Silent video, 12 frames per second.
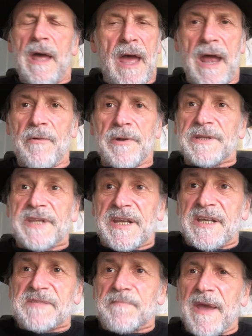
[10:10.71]
Aaron did
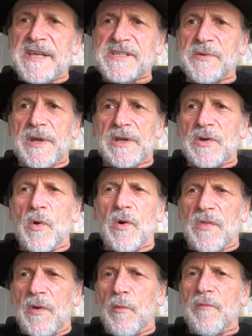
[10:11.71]
his best to
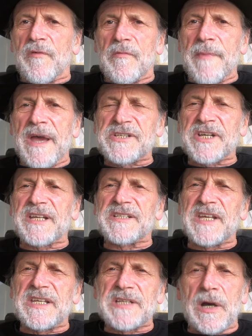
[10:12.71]
ignore the awful magic as
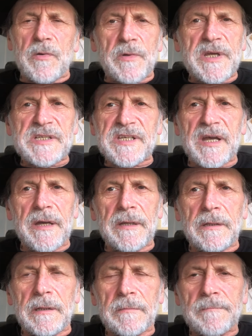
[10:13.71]
he told his tale.